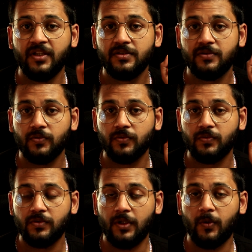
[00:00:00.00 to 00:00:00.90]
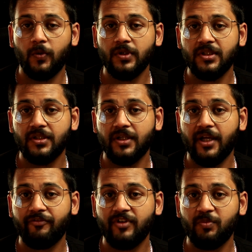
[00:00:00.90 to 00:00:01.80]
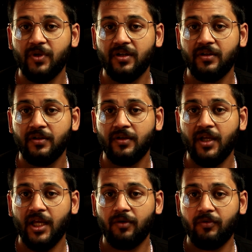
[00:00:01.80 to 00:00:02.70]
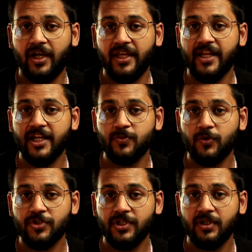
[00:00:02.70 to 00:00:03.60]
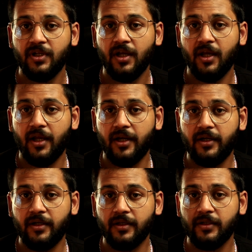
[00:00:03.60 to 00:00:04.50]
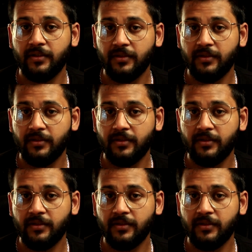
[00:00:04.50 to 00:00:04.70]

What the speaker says: So the lower the F number, have higher exposure and